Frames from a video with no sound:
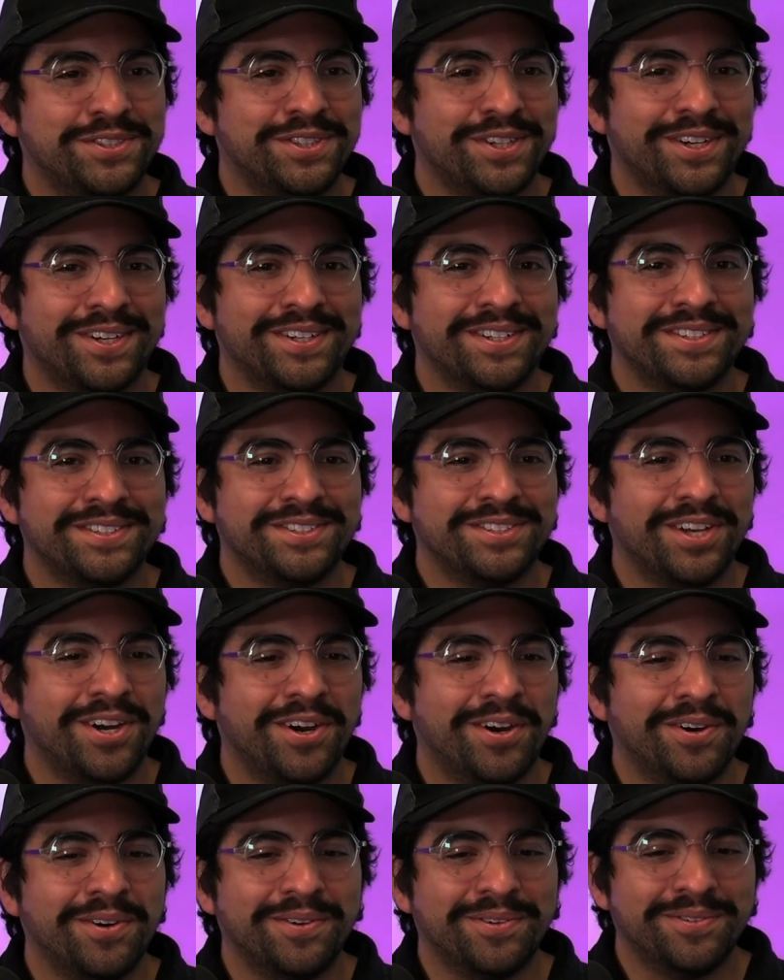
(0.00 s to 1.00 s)
sure.
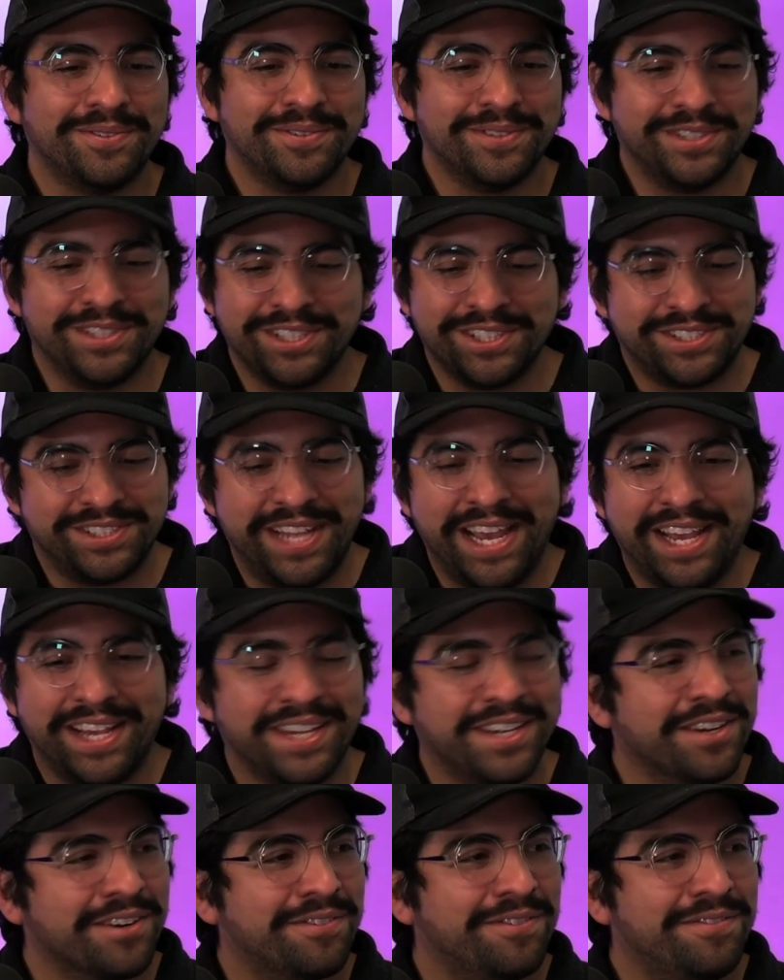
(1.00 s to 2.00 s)
So you just
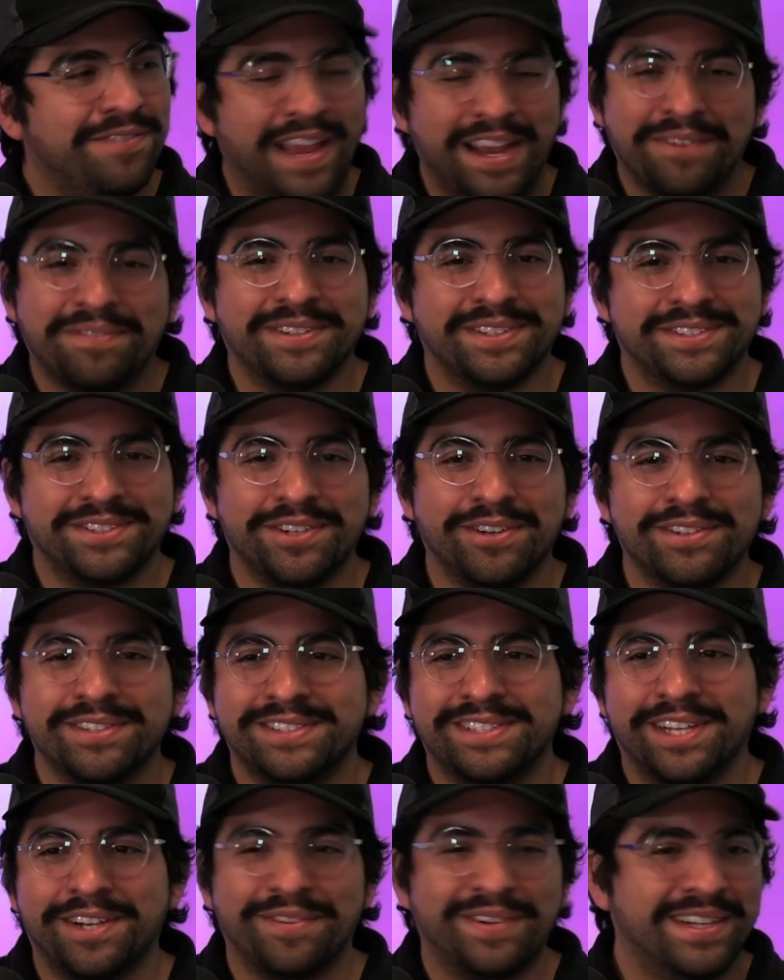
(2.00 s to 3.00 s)
take your favorite
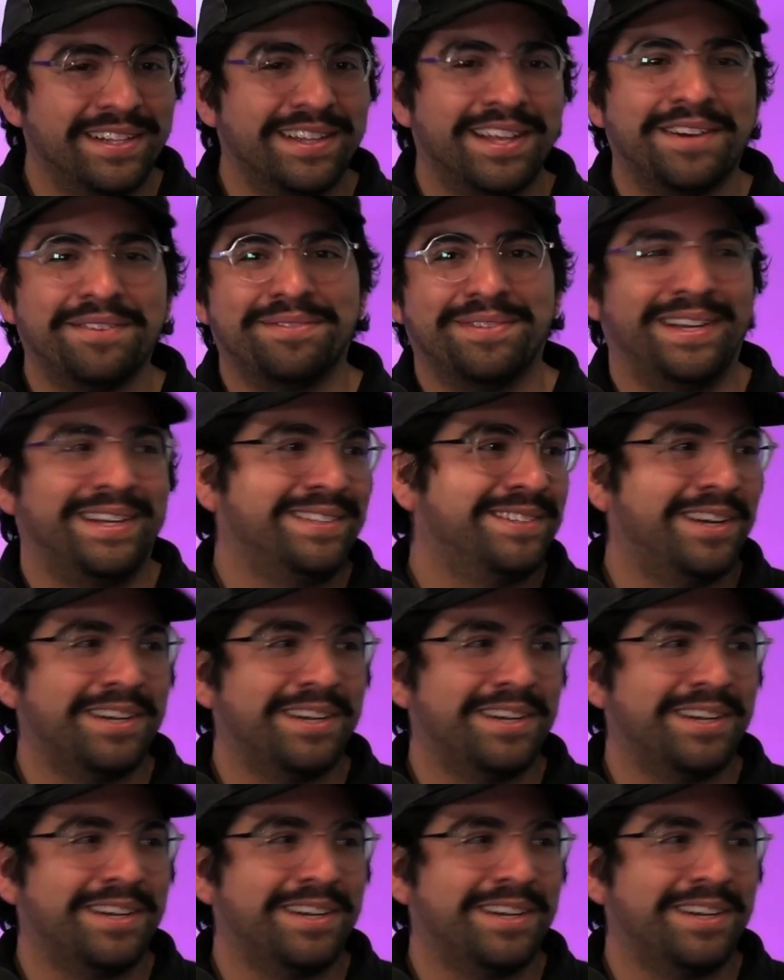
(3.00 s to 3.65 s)
sodas that you already love, like